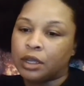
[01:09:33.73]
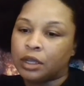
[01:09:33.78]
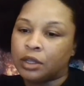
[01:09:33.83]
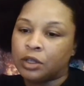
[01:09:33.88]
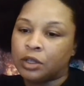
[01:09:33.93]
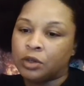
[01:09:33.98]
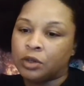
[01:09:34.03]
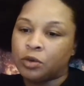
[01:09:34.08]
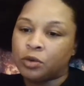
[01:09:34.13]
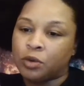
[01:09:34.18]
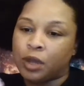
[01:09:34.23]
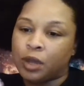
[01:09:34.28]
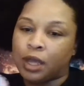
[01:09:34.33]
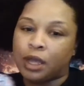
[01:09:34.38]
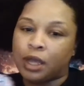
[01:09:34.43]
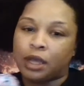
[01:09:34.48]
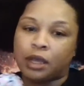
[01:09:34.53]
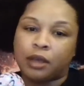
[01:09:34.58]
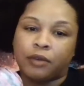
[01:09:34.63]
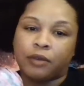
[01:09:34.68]
You
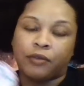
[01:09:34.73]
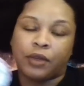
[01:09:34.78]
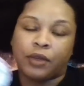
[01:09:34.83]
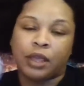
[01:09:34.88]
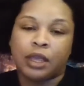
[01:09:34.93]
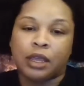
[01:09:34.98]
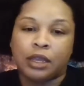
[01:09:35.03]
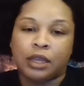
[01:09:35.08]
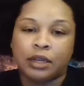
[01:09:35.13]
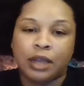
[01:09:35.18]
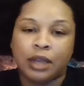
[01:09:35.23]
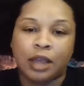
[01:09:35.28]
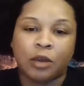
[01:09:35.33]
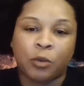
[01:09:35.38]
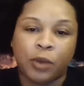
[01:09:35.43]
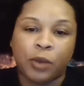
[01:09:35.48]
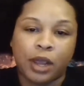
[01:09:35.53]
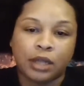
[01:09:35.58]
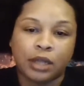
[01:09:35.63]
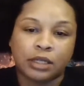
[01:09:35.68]
have a
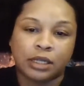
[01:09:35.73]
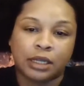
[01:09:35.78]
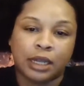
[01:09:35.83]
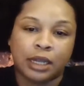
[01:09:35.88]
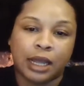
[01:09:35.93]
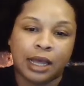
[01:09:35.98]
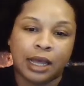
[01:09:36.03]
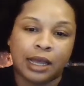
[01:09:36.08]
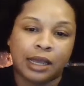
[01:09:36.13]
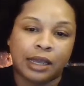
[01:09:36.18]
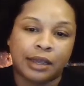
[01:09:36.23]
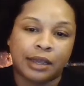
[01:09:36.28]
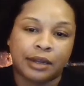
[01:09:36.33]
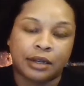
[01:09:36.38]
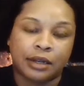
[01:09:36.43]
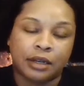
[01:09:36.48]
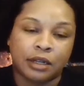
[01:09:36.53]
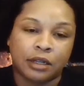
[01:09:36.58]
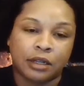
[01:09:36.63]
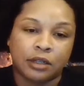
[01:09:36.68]
direct
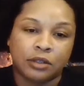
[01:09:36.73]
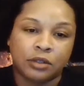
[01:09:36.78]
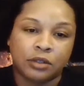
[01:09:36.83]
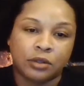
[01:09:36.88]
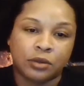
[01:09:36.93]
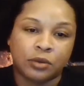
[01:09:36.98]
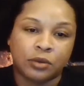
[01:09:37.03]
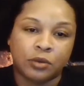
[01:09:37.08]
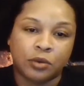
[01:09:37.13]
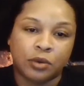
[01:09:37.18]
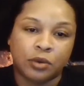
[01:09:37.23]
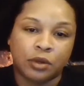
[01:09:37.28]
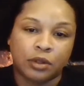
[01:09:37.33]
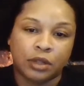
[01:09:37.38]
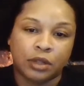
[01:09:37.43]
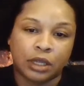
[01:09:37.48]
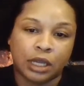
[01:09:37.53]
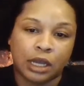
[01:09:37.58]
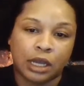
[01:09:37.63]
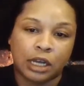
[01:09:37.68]
line to
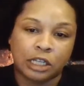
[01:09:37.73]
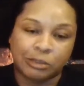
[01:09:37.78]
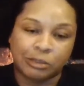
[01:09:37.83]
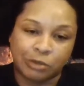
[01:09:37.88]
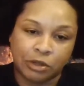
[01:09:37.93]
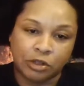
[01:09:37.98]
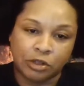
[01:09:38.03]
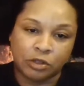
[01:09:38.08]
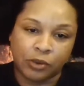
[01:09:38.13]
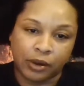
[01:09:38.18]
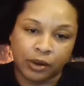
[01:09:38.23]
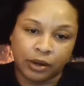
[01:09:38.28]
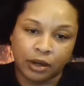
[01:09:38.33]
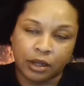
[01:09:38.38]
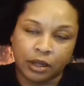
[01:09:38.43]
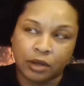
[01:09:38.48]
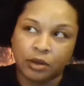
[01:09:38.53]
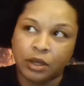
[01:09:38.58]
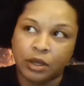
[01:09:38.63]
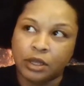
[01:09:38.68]
the cosmos right
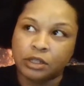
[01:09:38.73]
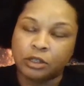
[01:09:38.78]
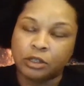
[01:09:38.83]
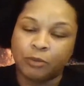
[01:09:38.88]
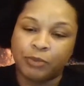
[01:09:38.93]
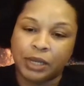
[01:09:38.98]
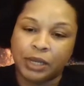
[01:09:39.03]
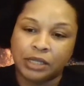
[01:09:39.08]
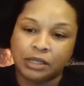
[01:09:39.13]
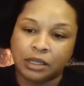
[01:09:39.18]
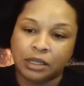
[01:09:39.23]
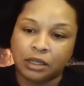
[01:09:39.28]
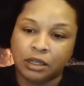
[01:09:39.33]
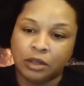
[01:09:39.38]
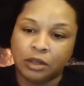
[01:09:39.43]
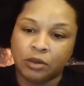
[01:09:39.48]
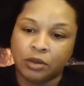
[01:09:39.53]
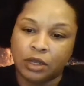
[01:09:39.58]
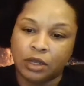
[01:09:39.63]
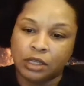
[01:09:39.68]
now. So
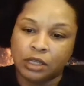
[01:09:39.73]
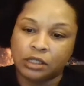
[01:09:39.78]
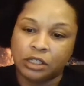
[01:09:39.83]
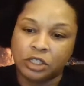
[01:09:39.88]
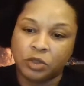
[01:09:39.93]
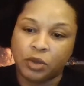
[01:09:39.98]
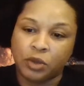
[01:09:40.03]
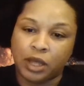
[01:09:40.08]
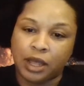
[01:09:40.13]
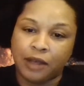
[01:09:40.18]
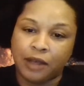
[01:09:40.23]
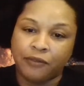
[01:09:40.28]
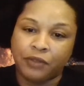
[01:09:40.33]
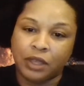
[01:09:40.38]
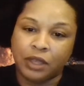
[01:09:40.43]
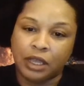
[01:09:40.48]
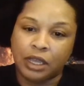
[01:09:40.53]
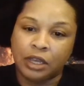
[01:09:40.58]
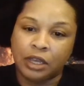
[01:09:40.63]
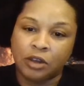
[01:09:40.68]
basically, since you have
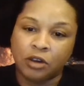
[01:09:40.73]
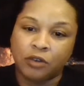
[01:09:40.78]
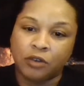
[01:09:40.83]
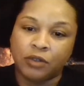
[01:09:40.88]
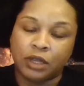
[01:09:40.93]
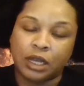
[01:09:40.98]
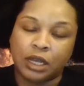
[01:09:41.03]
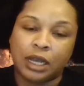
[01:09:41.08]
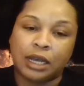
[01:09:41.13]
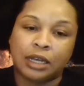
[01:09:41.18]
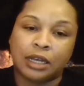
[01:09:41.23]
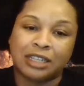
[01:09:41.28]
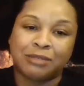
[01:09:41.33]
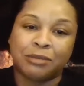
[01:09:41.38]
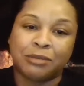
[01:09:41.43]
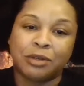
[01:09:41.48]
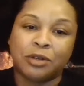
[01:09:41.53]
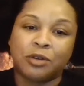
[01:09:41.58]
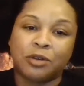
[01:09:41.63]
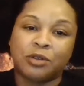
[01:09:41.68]
the ear of the
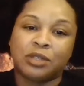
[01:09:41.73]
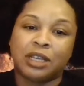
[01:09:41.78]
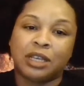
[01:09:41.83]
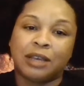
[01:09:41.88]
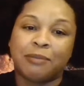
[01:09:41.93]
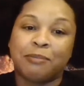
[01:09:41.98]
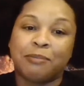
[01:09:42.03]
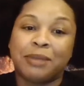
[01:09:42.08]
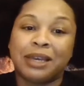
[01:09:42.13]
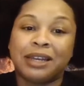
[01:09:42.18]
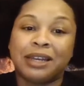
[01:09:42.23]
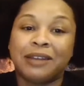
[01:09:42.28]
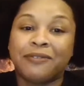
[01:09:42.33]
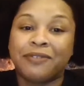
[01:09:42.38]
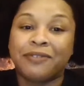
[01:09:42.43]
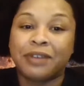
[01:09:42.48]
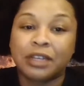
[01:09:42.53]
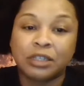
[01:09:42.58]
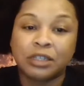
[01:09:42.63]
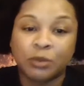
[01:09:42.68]
cosmos,
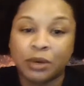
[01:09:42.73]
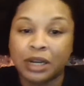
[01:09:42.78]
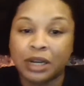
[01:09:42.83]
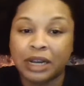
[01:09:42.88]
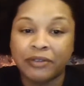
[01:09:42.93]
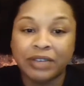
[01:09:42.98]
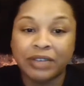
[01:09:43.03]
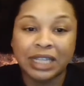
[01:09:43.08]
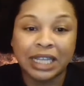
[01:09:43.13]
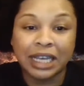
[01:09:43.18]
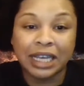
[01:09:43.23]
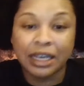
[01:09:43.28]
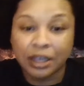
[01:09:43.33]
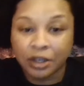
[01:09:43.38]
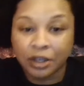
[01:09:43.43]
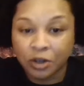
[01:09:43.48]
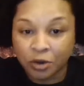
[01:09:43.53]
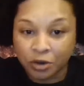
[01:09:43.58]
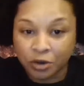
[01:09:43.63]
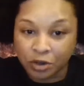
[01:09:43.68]
manifest whatever the
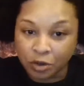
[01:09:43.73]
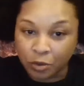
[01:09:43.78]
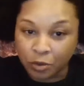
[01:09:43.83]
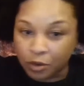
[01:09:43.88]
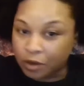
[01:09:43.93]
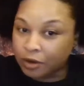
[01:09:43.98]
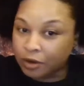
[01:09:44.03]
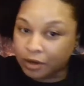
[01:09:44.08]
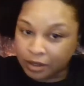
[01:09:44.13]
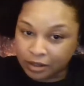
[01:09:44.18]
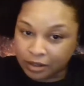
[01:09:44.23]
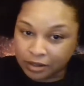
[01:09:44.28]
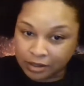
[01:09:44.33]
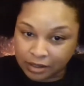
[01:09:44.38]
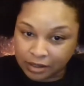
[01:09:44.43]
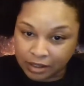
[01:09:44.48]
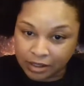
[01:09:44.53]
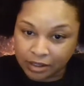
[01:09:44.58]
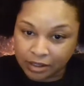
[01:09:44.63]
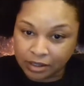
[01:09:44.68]
hell you want,
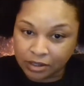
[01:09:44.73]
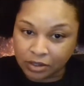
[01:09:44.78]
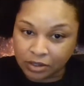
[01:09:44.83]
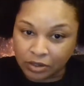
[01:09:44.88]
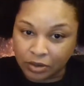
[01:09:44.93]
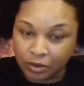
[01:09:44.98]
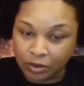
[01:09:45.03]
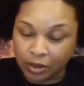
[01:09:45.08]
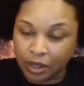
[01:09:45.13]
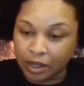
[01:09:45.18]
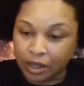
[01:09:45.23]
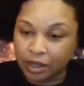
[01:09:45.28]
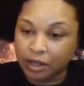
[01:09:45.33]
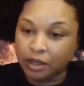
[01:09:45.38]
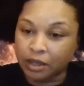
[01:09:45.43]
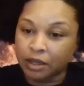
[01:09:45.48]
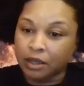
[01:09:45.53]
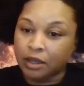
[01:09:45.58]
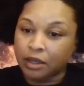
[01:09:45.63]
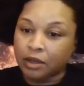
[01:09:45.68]
sis.
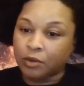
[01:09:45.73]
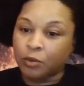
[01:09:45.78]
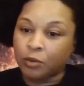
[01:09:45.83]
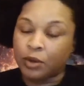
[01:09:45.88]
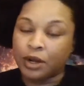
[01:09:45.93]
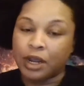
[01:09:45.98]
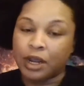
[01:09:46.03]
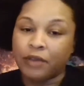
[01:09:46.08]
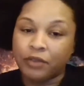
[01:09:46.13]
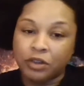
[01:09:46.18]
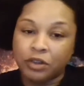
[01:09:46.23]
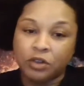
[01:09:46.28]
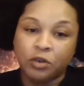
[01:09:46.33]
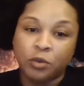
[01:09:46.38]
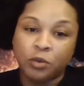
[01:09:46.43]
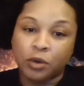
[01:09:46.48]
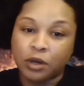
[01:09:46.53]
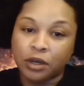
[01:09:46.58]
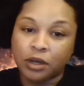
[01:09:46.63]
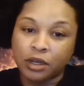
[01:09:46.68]
Okay? Whatever you
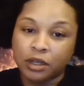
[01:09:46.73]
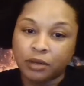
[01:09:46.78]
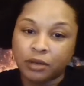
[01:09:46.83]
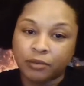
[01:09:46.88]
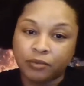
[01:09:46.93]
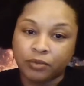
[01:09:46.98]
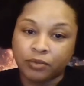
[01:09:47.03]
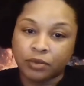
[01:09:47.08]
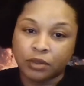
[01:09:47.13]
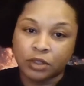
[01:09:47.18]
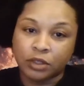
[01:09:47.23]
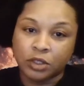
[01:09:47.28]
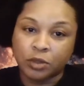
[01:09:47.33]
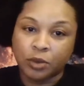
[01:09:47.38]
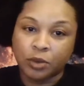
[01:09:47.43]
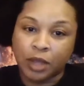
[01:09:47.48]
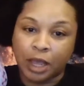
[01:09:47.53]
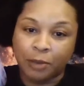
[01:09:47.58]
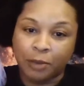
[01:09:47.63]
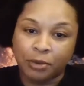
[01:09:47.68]
want
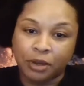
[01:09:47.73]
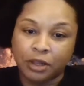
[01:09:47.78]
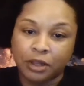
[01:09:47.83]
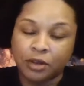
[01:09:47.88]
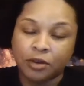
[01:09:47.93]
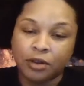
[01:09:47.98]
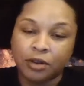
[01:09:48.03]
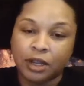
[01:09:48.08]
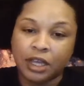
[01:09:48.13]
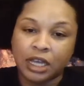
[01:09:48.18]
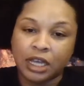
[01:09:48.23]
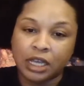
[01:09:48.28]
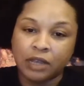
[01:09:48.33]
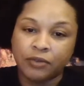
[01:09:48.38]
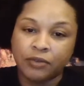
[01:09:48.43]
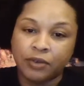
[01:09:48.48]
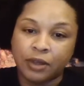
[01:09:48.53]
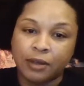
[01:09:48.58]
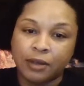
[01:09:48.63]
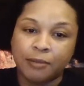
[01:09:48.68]
to happen in your
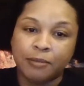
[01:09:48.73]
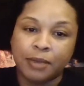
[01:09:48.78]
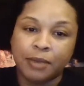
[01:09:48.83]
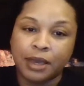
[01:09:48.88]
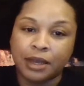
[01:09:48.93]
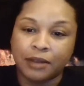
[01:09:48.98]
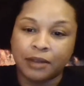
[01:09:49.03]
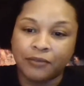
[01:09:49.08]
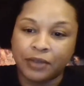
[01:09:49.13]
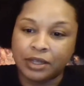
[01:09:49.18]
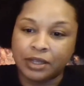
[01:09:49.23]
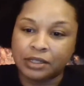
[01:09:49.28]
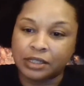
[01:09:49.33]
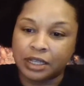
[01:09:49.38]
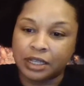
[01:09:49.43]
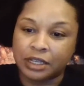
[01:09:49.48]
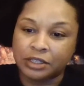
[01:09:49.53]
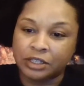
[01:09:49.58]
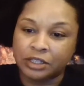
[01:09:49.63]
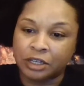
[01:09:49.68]
life, manifest
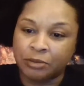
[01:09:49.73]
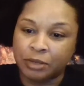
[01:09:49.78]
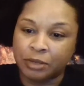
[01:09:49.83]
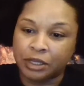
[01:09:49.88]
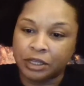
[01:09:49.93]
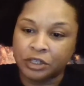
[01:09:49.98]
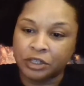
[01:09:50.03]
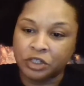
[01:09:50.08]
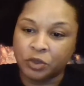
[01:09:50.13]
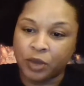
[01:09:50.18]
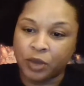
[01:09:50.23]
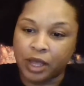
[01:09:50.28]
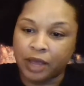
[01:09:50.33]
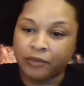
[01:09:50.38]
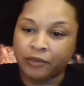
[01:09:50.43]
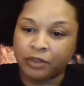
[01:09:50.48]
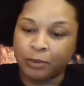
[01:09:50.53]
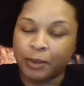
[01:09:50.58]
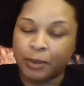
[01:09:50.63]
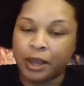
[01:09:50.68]
that shit, because you
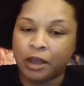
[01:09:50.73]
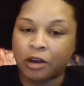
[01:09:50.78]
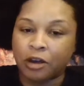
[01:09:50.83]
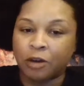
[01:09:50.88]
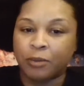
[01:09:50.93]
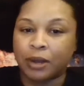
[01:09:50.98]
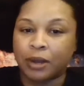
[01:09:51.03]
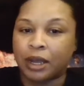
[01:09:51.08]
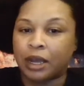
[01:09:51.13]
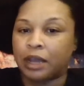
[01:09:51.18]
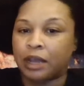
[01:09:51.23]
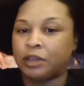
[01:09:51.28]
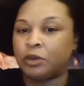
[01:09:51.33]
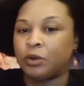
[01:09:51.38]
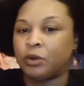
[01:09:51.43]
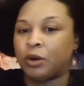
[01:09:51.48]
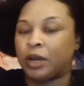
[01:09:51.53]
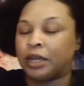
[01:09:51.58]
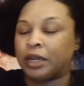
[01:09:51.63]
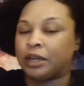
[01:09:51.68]
have the power behind
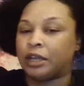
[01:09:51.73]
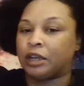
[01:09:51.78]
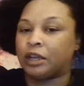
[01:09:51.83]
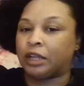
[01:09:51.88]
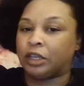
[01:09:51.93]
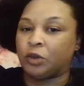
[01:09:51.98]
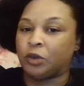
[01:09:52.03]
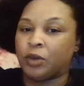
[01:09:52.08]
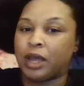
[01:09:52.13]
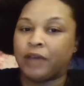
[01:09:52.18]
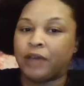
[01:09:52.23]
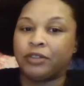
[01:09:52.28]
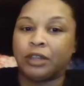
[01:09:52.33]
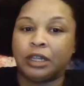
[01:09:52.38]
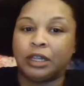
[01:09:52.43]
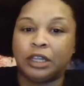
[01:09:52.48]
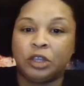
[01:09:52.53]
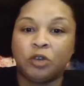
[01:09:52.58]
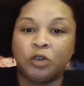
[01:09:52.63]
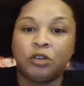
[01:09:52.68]
you right now. Like
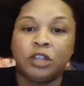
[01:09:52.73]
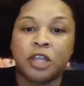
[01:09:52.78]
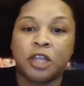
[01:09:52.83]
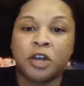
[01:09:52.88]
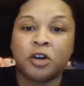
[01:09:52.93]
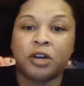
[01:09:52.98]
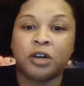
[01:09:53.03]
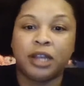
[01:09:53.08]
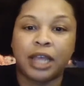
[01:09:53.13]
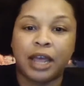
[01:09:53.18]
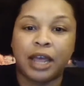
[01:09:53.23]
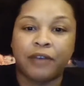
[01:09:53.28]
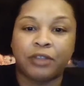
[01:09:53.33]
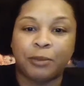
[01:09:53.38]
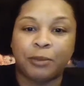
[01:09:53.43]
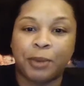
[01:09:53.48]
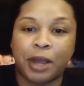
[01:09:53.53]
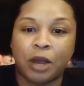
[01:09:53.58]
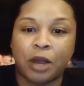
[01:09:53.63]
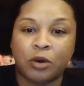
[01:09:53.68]
you literally have
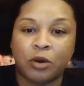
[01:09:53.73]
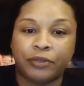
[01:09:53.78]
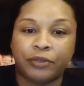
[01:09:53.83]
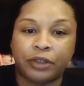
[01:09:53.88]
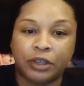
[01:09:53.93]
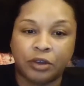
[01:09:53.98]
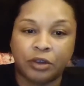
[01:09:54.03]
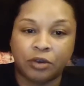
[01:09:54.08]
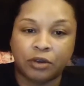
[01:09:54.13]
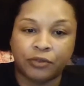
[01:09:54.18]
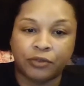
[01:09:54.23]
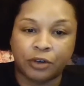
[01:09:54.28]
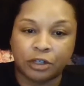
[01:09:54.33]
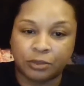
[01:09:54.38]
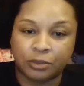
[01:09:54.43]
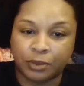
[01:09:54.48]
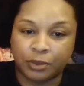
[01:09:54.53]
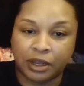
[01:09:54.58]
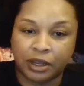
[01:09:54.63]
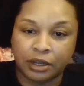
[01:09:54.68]
the power of the
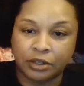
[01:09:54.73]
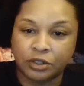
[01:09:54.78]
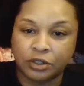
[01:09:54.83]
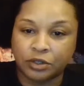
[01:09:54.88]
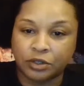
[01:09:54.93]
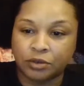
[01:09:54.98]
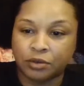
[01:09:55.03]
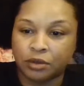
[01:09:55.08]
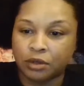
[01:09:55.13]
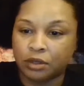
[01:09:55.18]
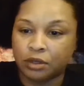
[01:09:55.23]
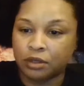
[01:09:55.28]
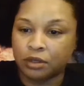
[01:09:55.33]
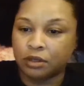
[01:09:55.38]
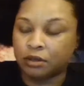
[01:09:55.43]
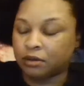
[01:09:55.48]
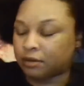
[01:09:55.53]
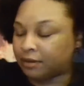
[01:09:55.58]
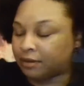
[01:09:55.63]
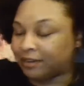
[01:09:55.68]
universe behind
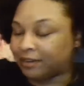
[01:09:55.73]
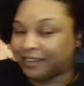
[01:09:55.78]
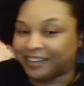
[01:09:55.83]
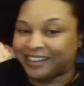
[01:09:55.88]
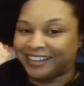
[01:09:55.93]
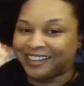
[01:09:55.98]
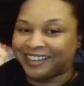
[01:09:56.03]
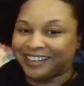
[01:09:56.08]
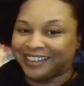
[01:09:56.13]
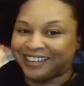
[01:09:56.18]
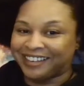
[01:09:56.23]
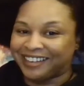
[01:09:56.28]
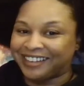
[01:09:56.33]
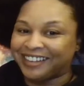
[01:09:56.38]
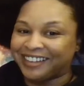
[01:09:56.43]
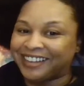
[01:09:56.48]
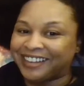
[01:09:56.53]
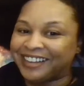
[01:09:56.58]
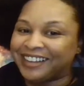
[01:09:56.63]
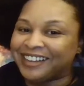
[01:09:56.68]
you.
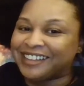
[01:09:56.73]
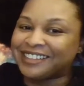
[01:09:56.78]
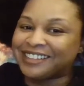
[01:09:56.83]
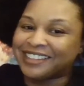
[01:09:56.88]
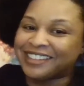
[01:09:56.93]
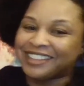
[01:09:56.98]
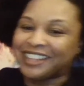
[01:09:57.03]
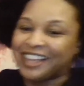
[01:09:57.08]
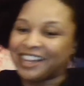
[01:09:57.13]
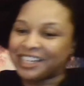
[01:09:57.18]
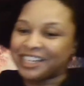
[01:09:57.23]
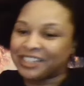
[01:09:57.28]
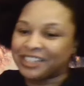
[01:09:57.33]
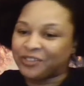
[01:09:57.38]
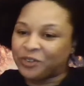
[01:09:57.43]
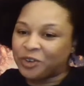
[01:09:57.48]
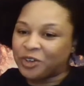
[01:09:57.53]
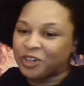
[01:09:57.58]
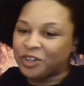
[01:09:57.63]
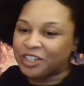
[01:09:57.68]
So that is
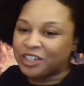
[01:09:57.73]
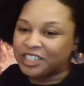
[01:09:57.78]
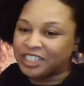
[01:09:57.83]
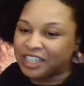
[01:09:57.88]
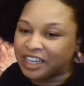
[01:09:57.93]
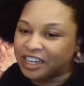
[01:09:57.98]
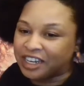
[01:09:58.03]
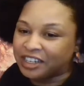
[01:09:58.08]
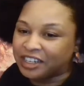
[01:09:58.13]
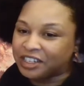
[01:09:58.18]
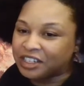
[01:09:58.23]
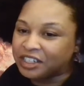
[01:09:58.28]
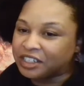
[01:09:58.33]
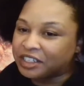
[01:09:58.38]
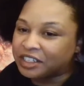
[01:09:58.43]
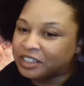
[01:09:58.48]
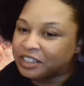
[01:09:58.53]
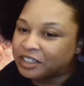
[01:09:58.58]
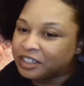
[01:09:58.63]
for Tanya.